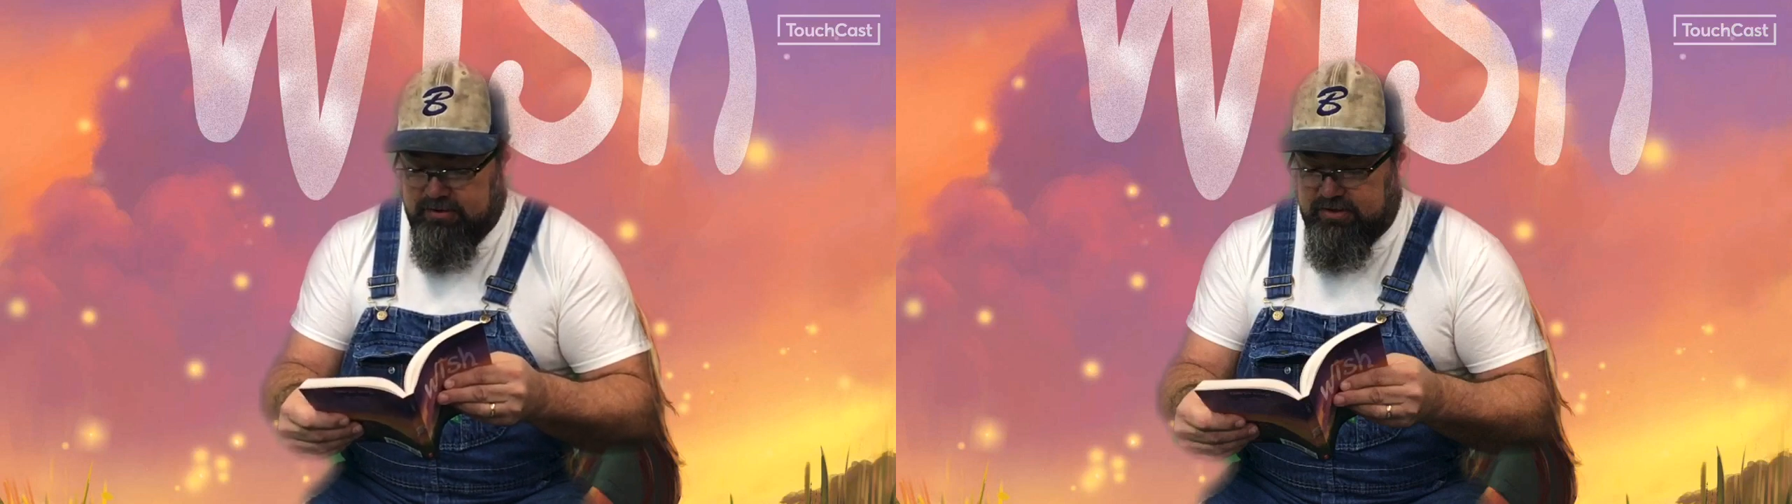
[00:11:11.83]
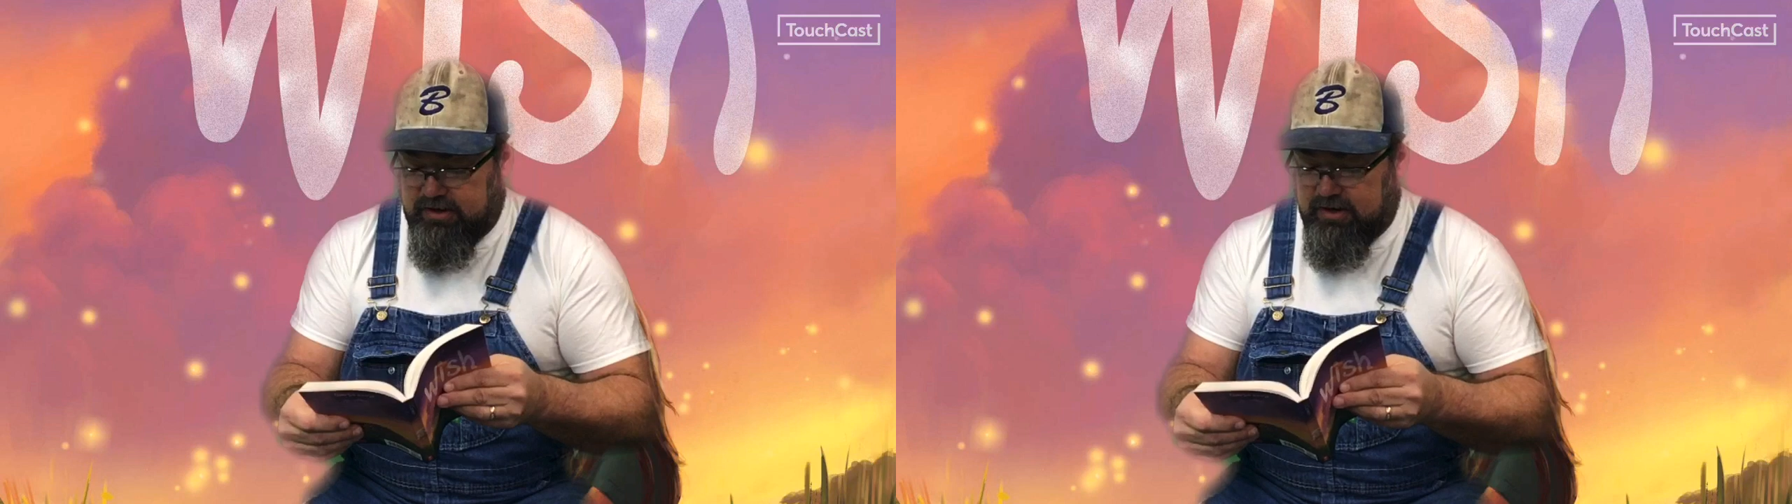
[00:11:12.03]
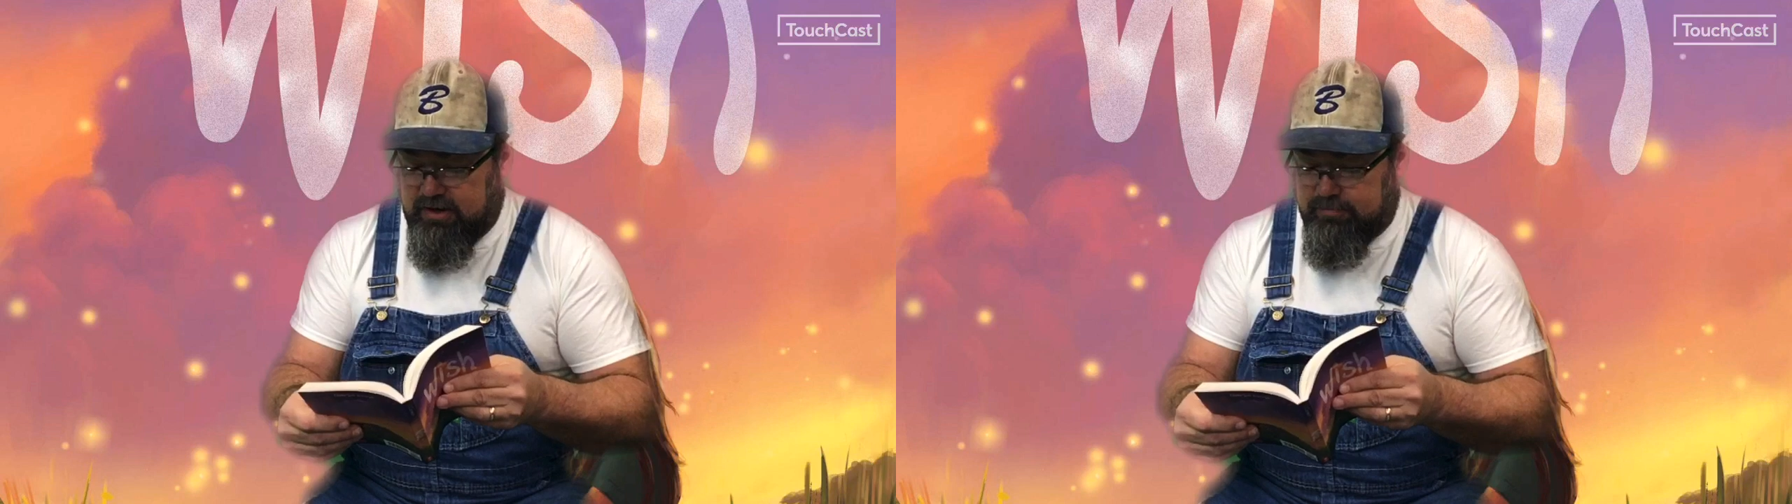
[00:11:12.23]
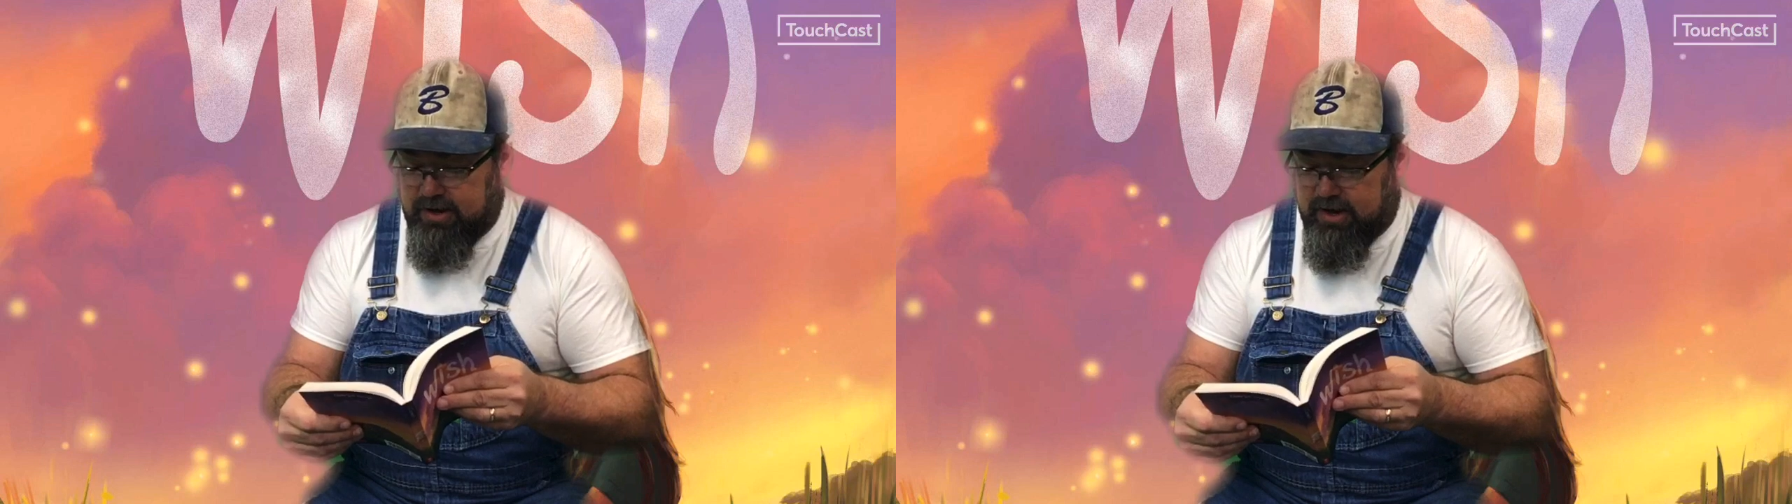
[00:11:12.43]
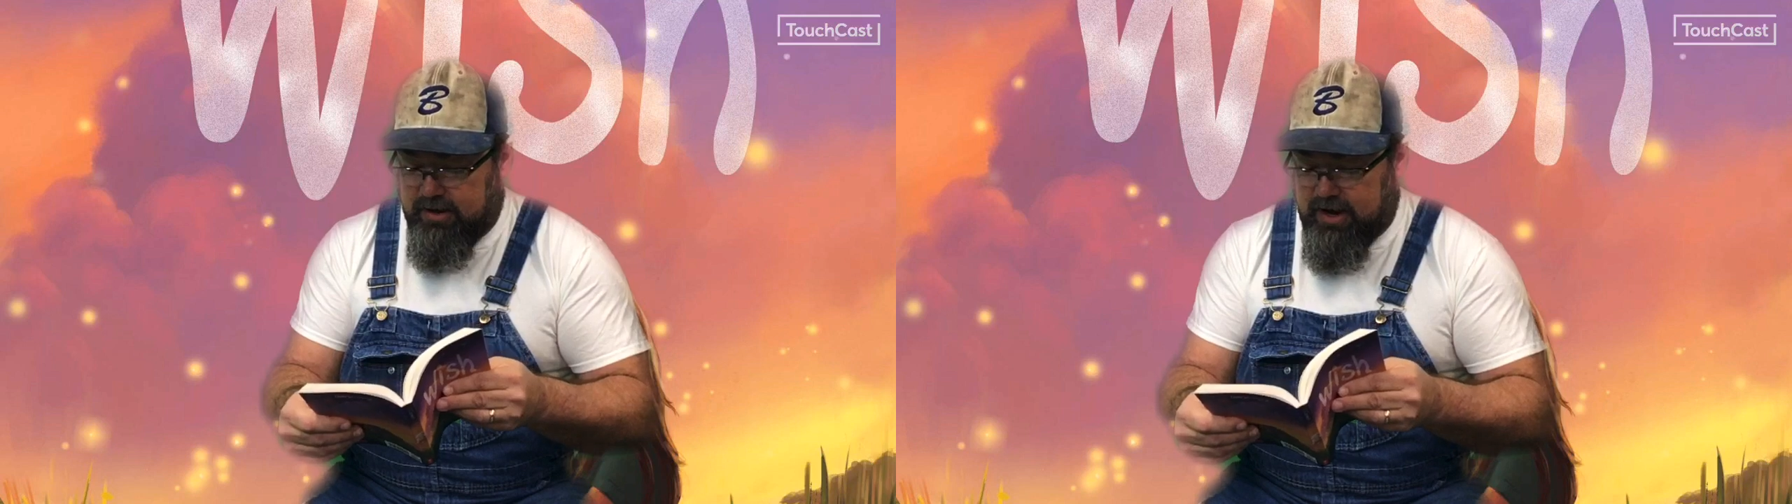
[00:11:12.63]
thinking
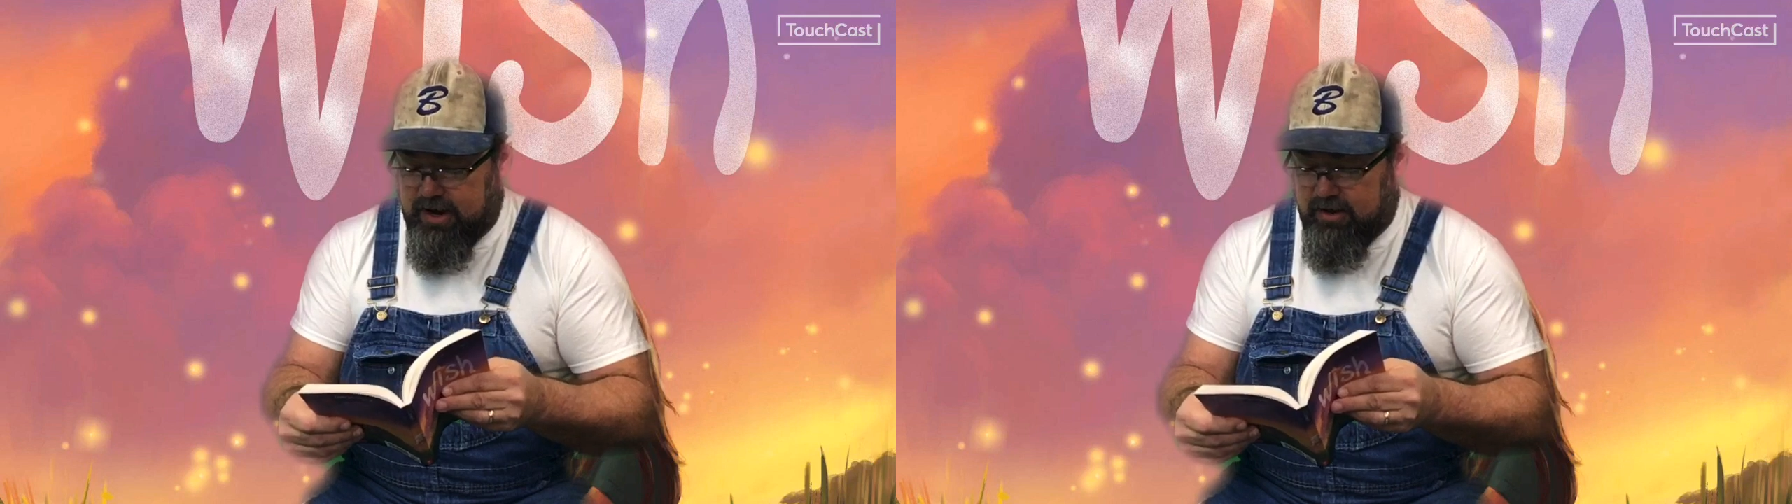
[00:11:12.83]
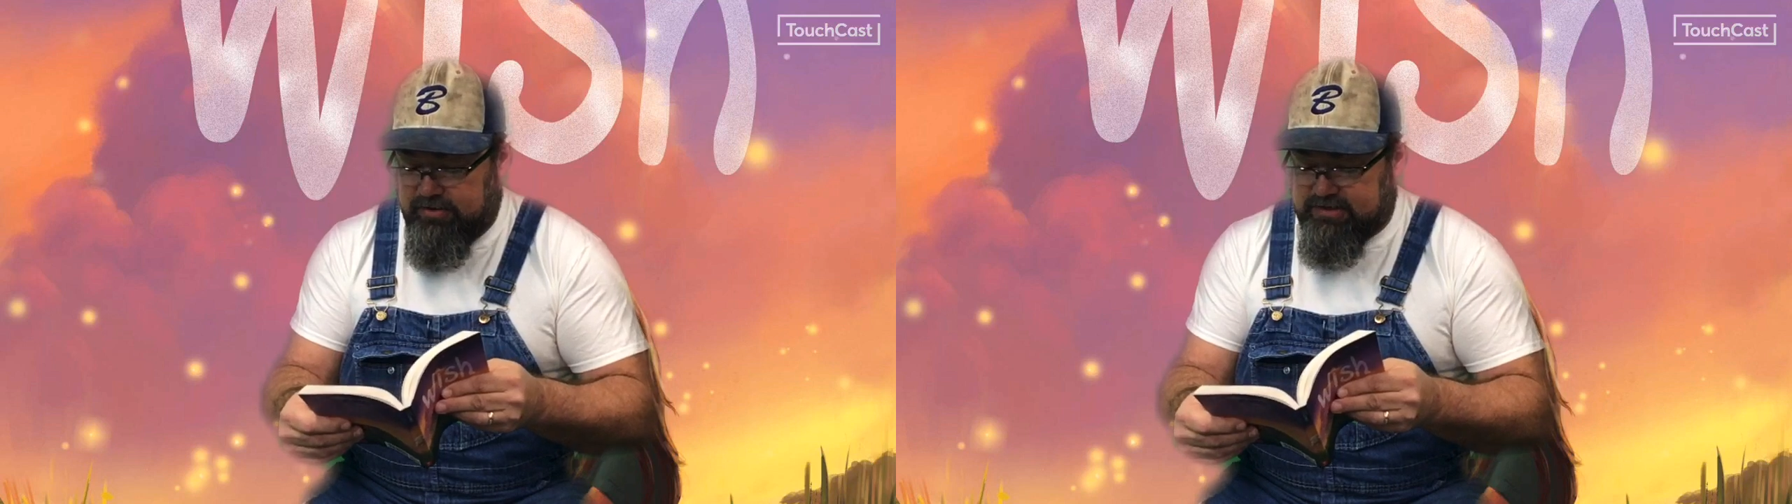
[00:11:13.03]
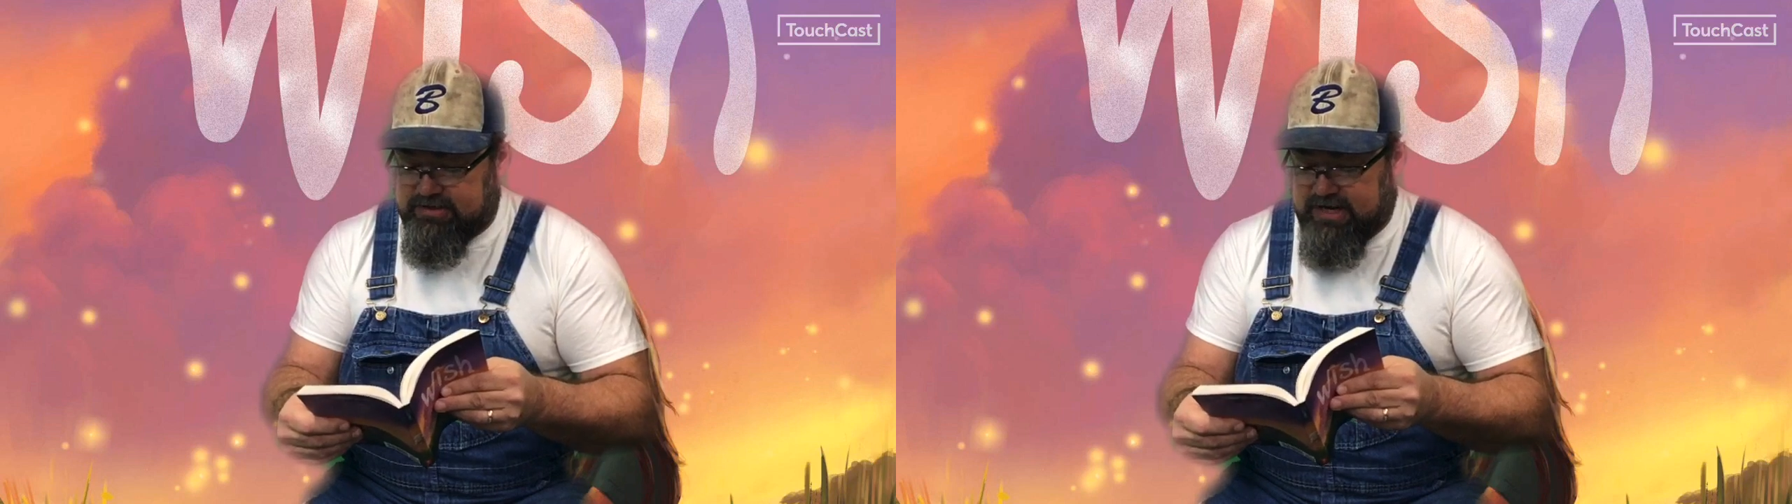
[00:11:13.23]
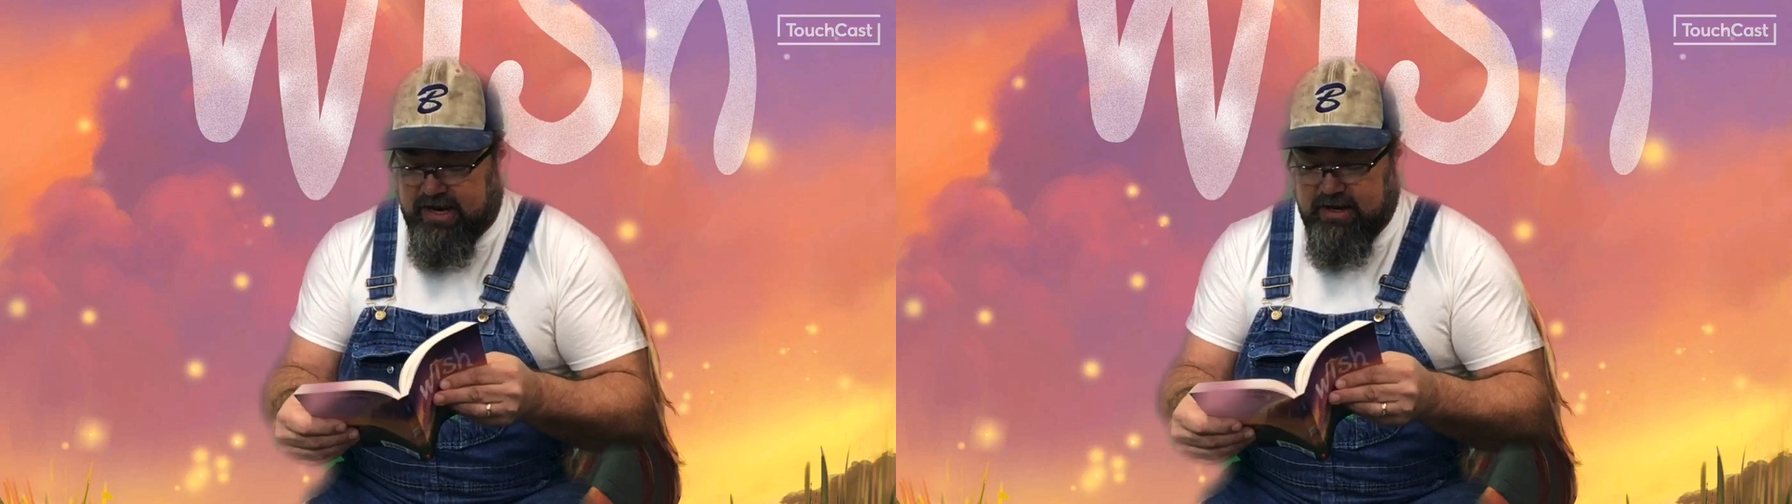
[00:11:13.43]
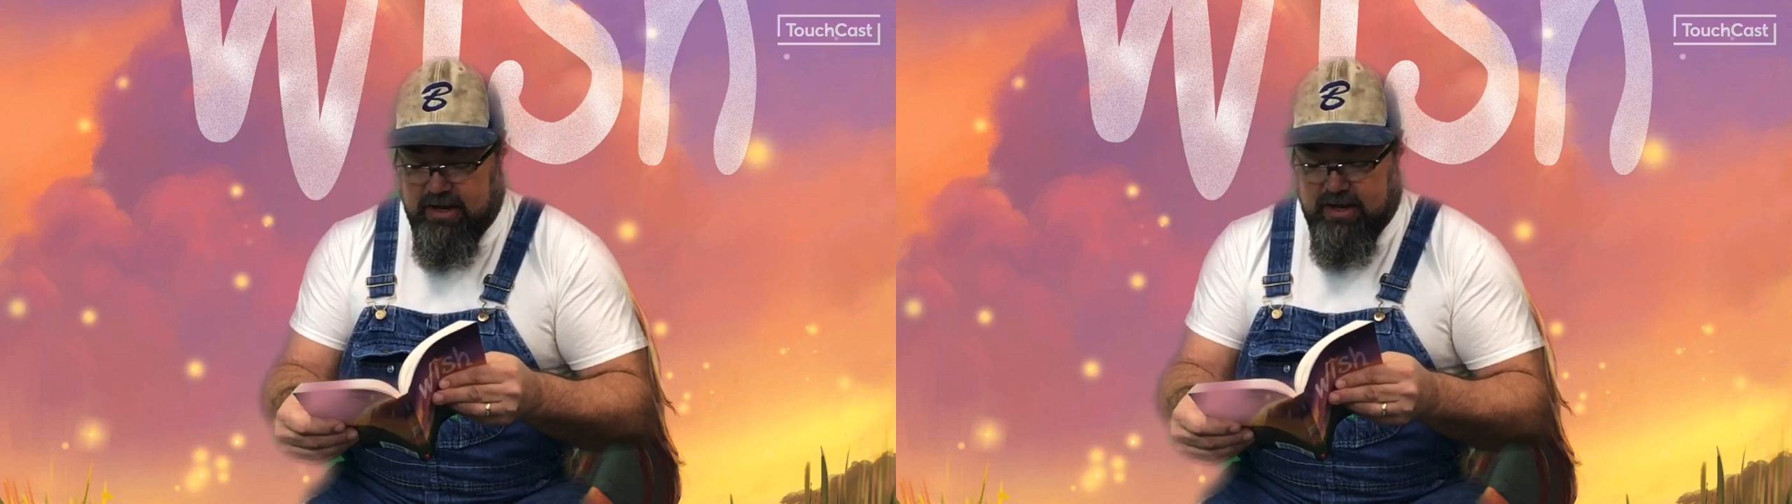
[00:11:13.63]
about how this
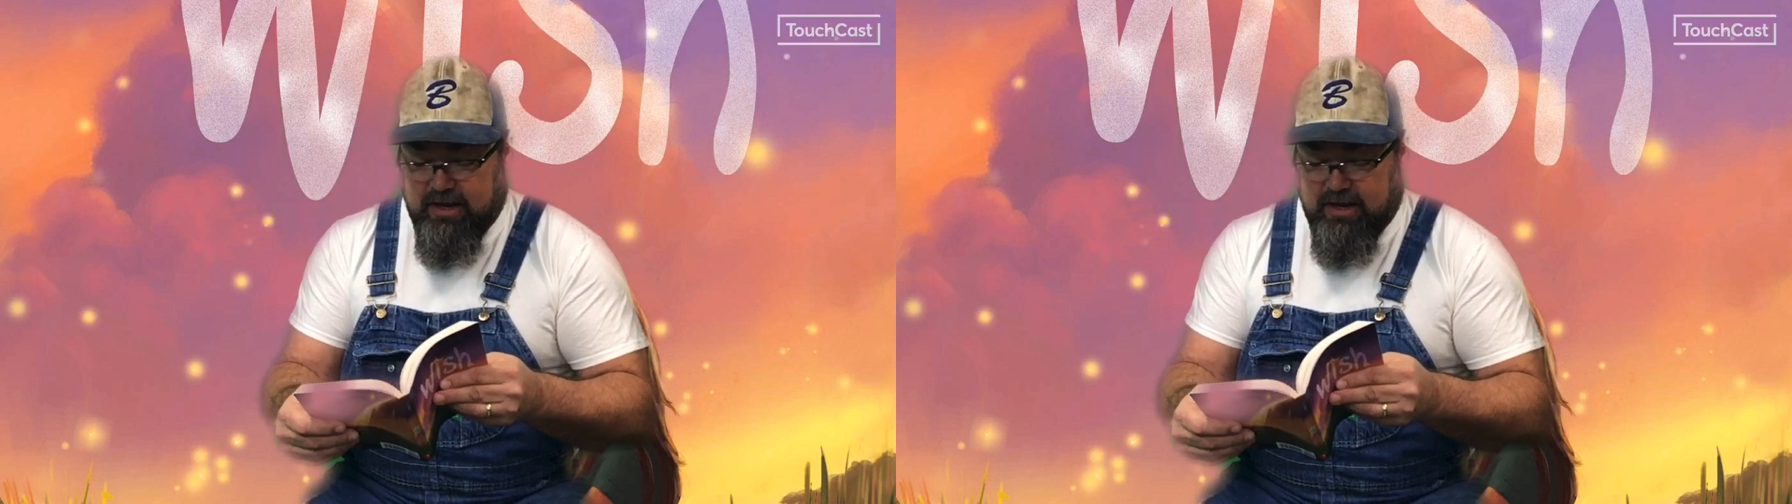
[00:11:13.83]
day